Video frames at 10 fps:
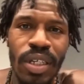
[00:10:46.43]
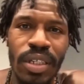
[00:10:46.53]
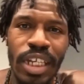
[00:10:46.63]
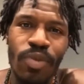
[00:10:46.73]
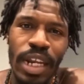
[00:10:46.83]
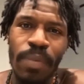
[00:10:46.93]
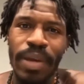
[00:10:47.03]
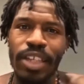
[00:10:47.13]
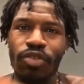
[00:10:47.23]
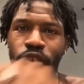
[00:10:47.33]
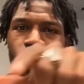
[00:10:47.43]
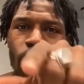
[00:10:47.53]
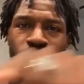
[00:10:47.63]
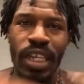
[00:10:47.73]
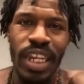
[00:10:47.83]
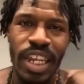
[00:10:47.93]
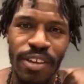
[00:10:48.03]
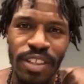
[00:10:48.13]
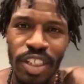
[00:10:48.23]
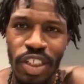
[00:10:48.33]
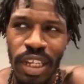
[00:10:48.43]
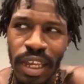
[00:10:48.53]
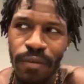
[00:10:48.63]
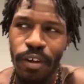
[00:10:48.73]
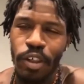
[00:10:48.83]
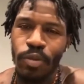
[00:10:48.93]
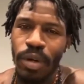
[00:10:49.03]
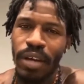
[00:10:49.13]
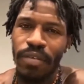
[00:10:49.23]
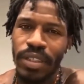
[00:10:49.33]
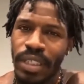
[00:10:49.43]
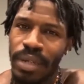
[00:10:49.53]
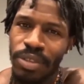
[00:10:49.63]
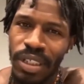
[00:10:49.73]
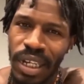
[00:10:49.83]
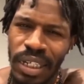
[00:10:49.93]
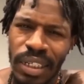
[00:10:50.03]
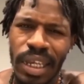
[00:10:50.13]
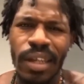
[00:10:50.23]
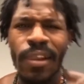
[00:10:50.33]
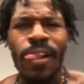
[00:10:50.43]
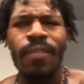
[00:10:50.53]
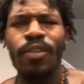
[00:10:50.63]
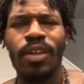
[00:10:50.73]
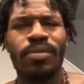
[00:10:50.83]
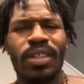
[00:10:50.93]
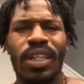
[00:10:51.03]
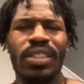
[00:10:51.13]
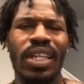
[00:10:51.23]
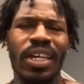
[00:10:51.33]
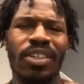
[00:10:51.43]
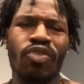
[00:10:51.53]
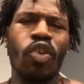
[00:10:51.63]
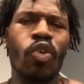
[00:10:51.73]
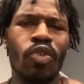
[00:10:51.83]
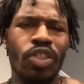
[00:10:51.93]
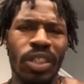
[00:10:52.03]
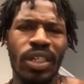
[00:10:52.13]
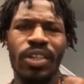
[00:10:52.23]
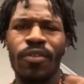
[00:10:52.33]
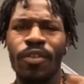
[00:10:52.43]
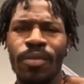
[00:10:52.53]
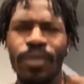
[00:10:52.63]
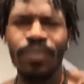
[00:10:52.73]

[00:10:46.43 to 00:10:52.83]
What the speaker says: That's why they pay trolls to get in here and say shit like false prophet type shit like that. You know what I'm saying? That's like troll shit. You feel me?